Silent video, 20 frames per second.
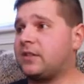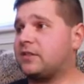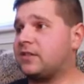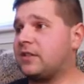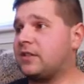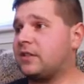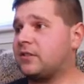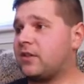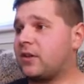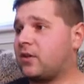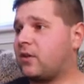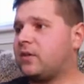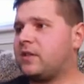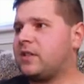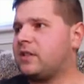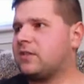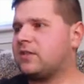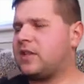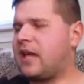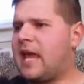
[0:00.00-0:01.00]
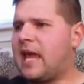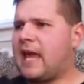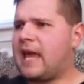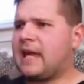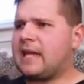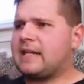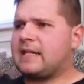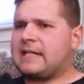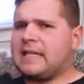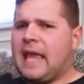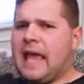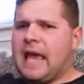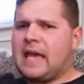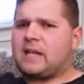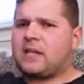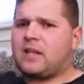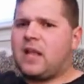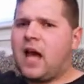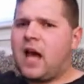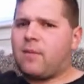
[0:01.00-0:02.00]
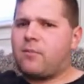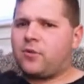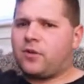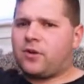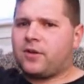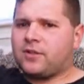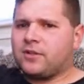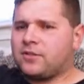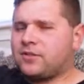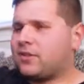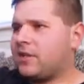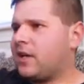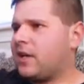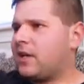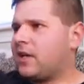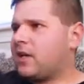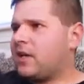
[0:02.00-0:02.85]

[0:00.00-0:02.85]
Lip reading: he sees like all these hand candelabras,